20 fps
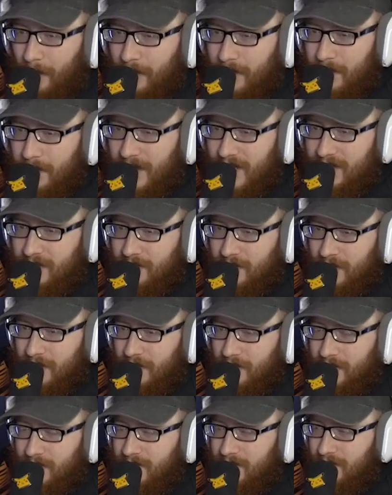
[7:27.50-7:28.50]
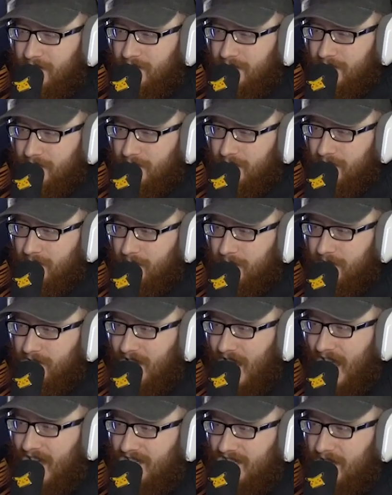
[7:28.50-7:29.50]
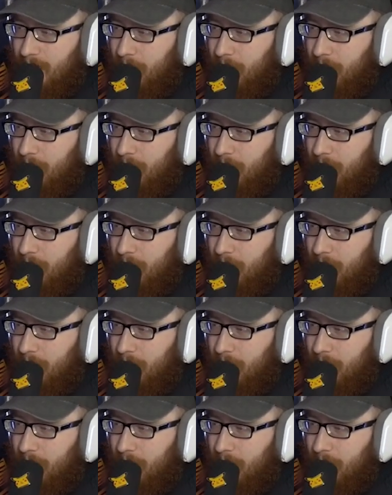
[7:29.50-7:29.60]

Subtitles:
the best trios tag team